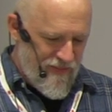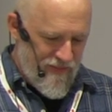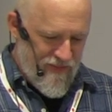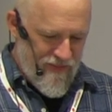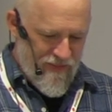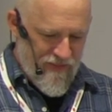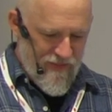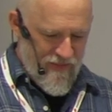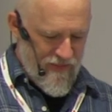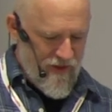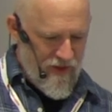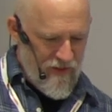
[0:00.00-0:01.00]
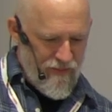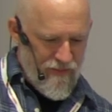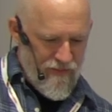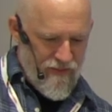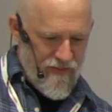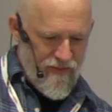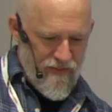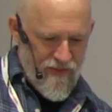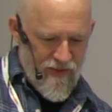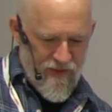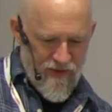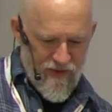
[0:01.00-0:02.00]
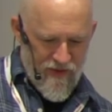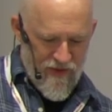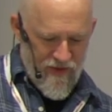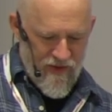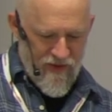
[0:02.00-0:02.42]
[no speech]